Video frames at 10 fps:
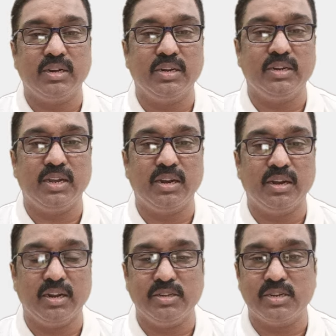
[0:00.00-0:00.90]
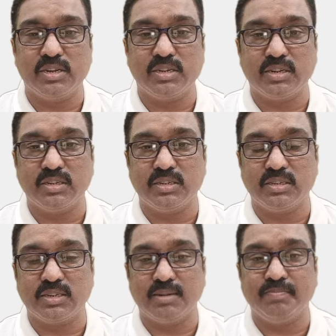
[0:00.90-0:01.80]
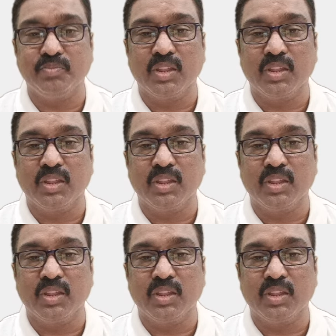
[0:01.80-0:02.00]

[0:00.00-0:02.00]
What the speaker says: Indian education system.